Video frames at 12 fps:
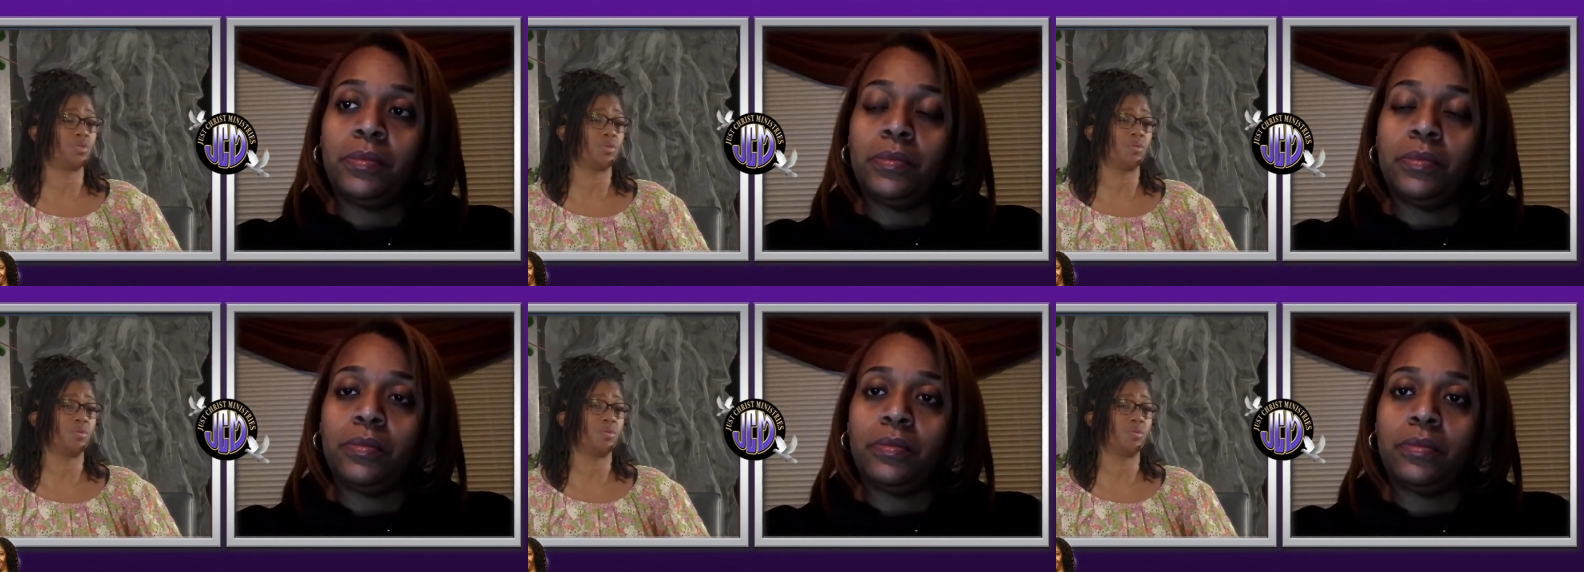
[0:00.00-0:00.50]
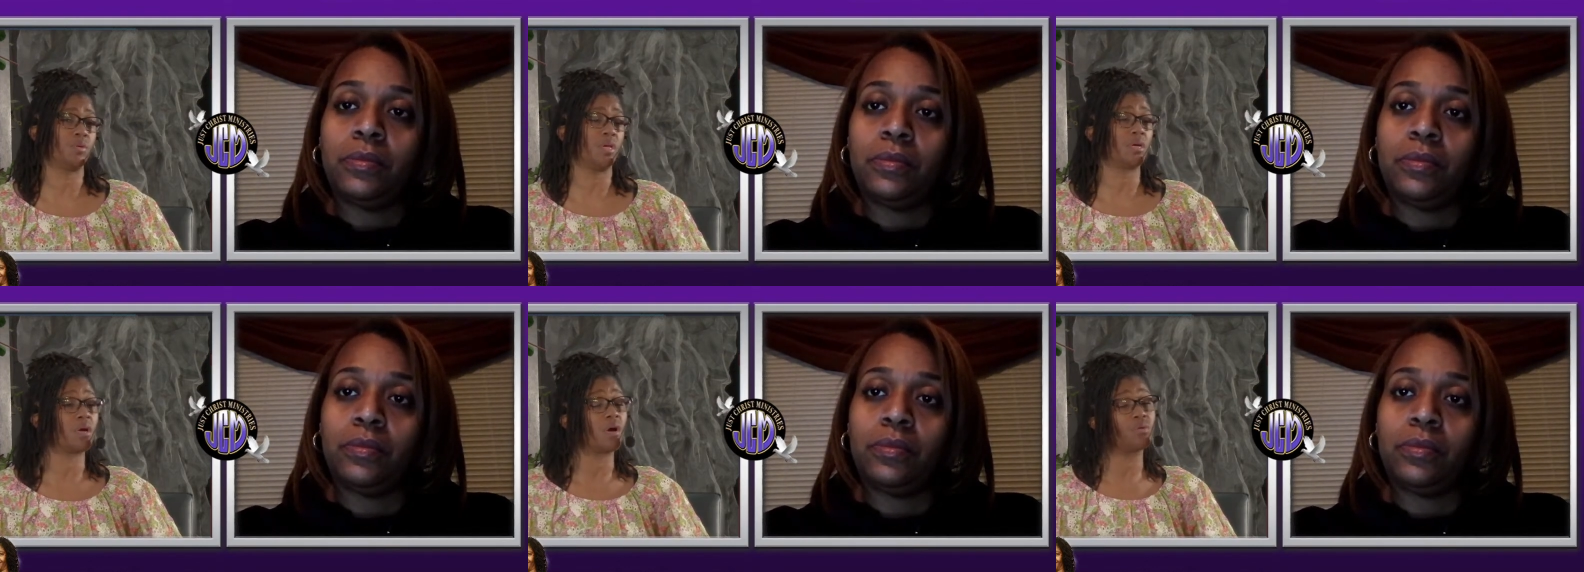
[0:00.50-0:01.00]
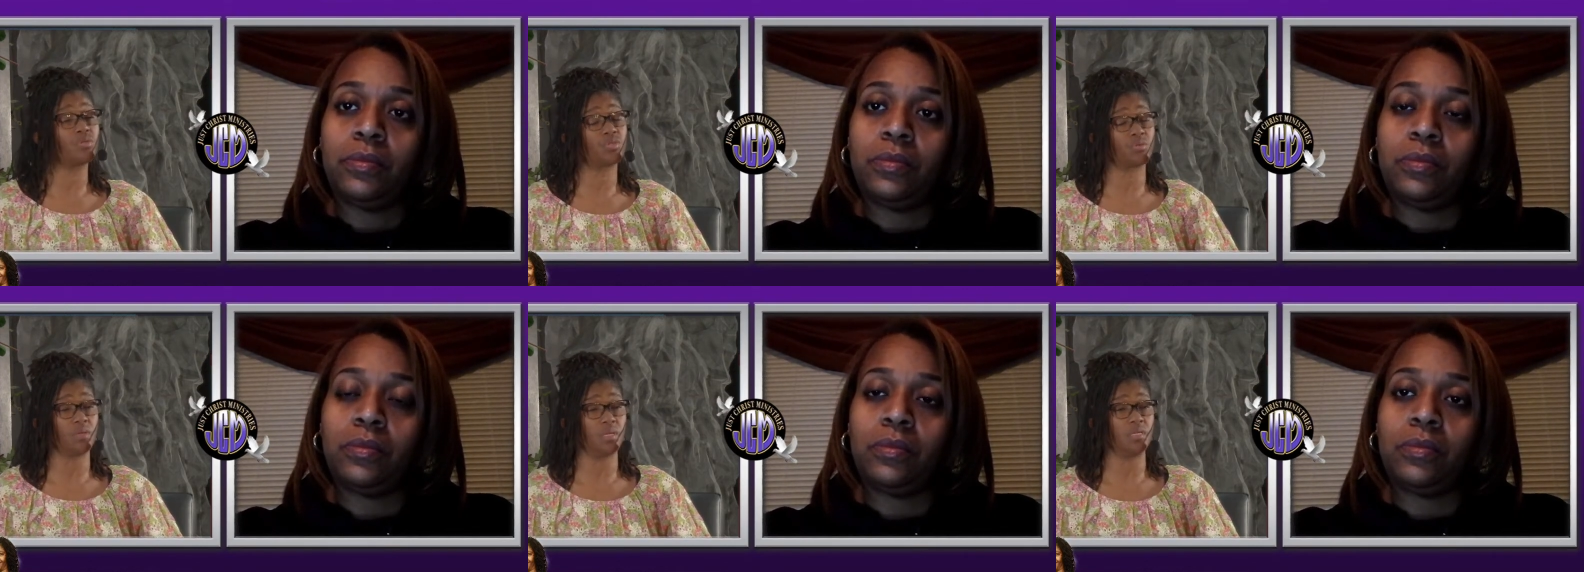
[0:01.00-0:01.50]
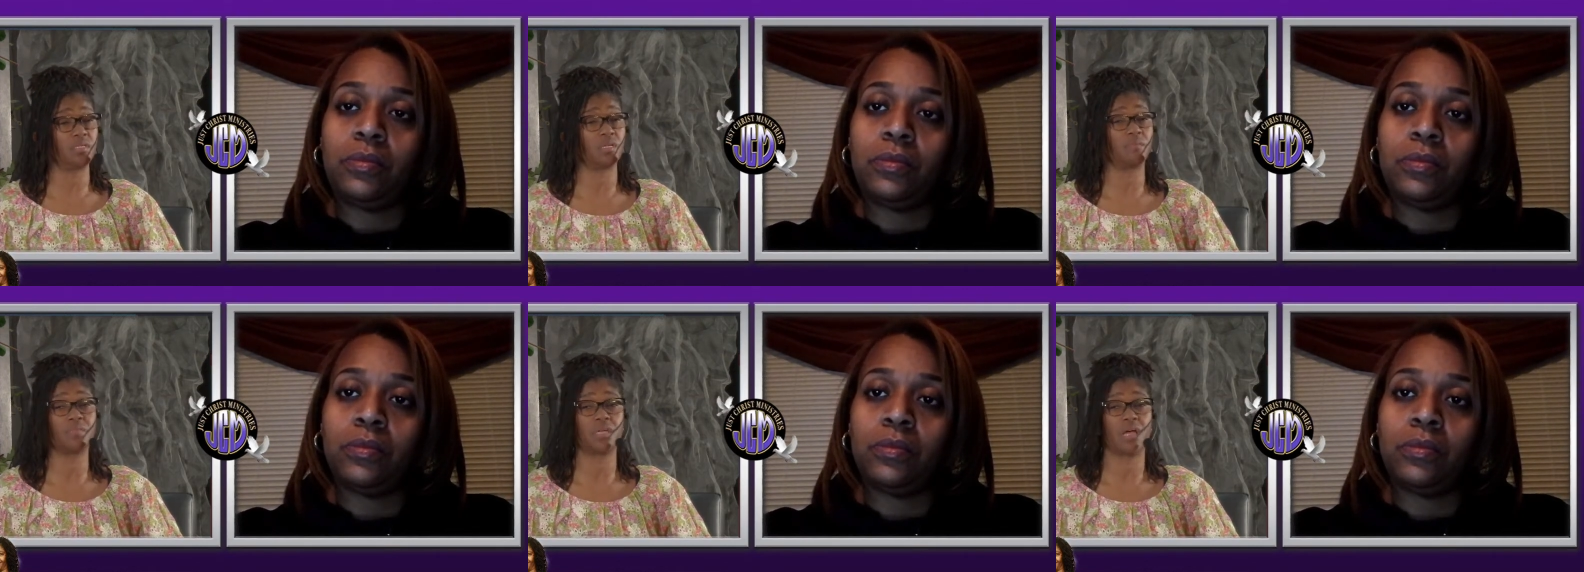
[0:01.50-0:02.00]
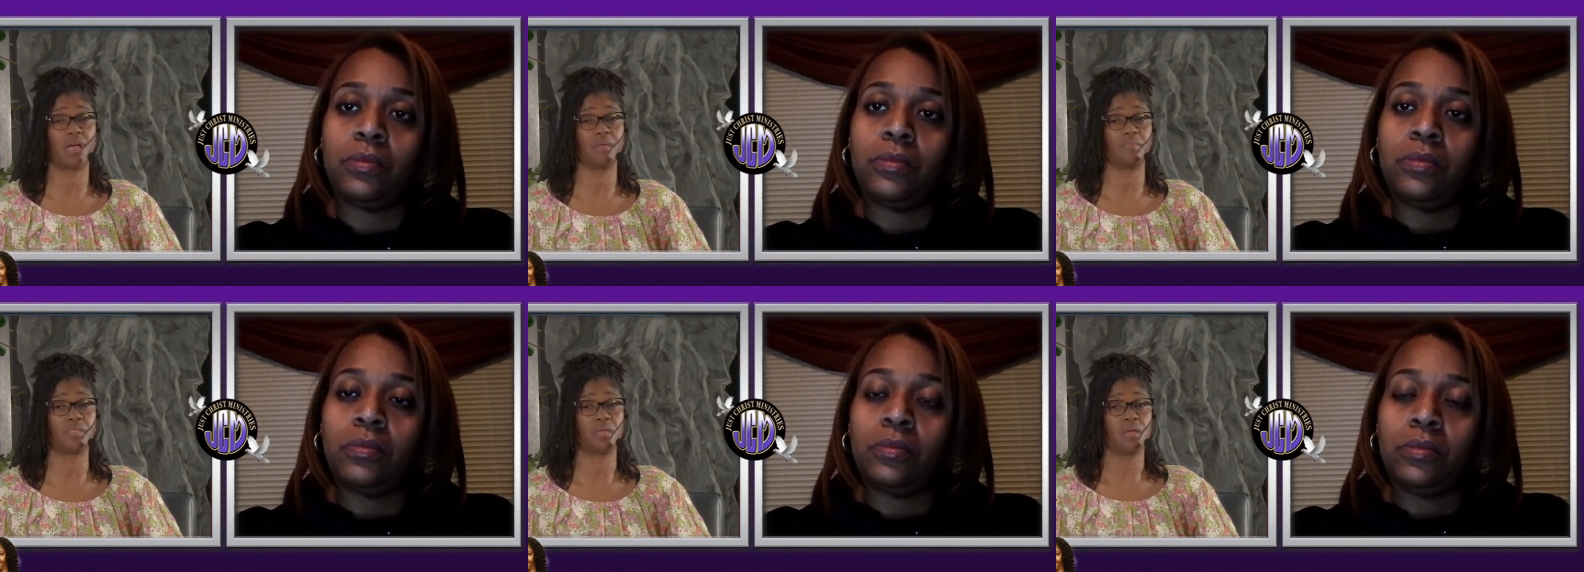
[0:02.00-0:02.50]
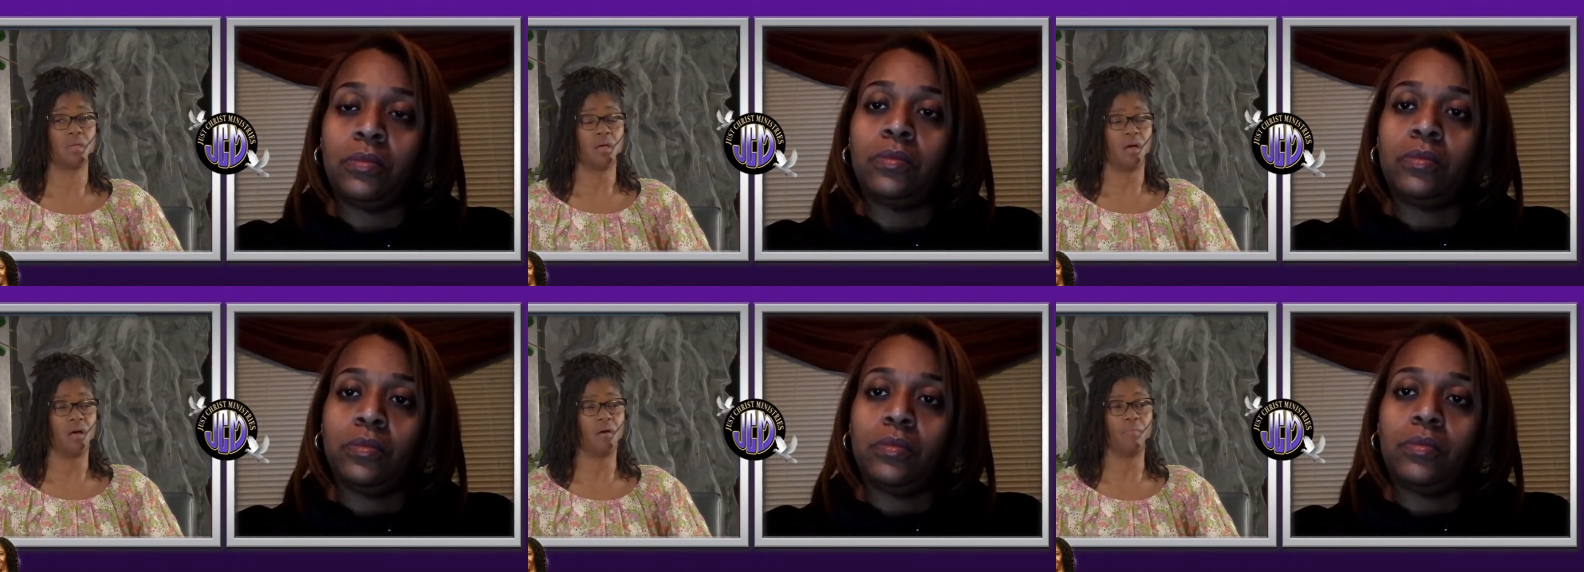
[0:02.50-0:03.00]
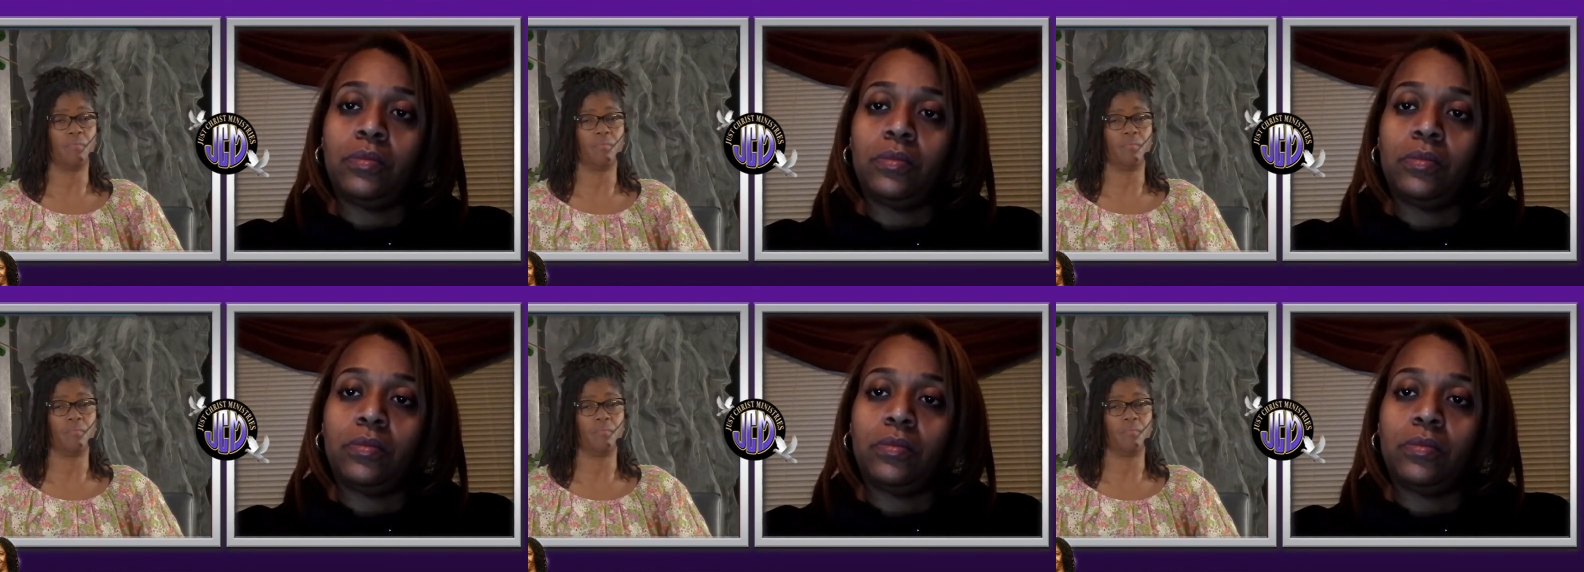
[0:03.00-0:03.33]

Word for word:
Speaker 1: to it culturally. Sometimes um,